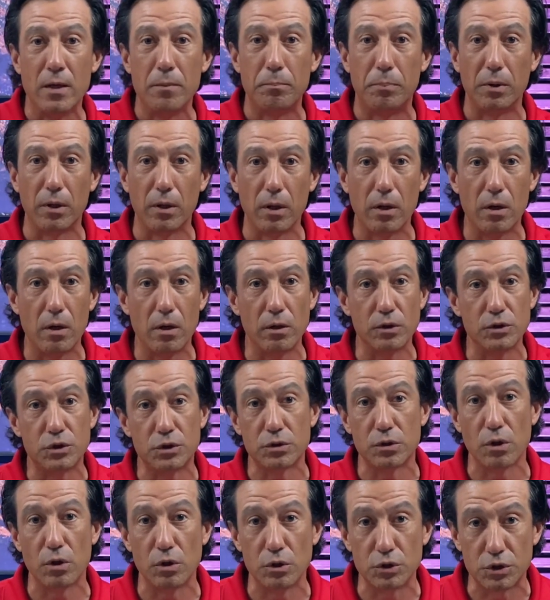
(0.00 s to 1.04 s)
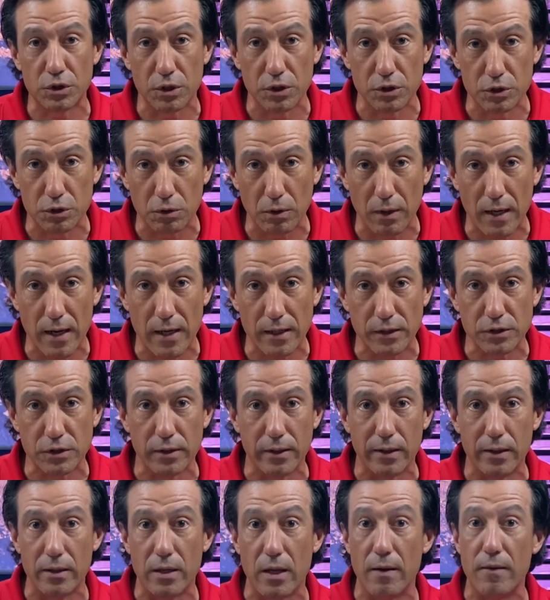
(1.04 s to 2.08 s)
Below shows contraction
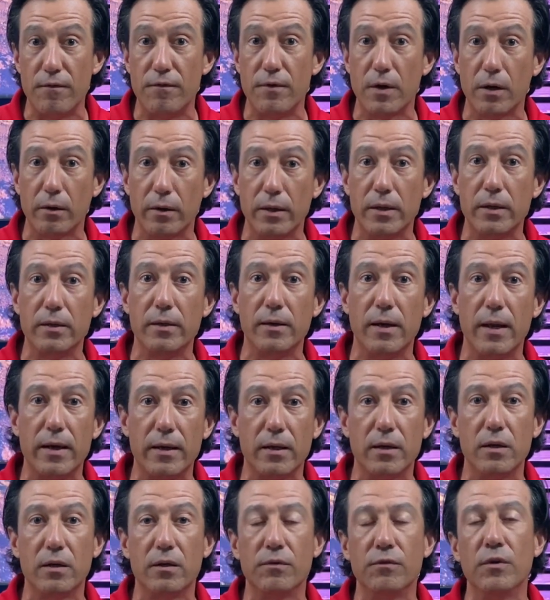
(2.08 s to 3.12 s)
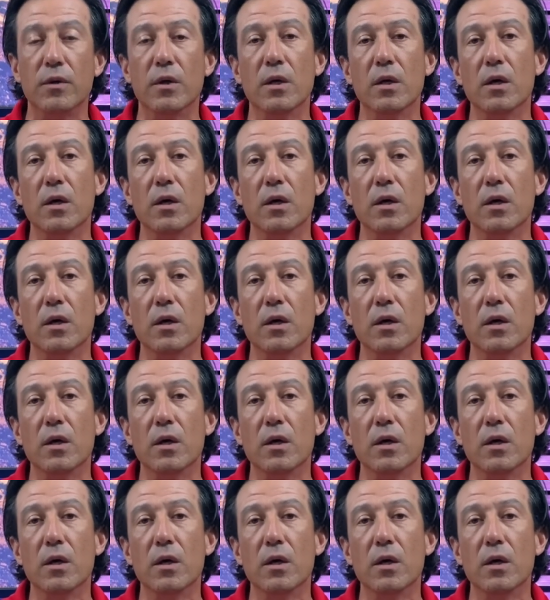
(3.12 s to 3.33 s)
and a very negative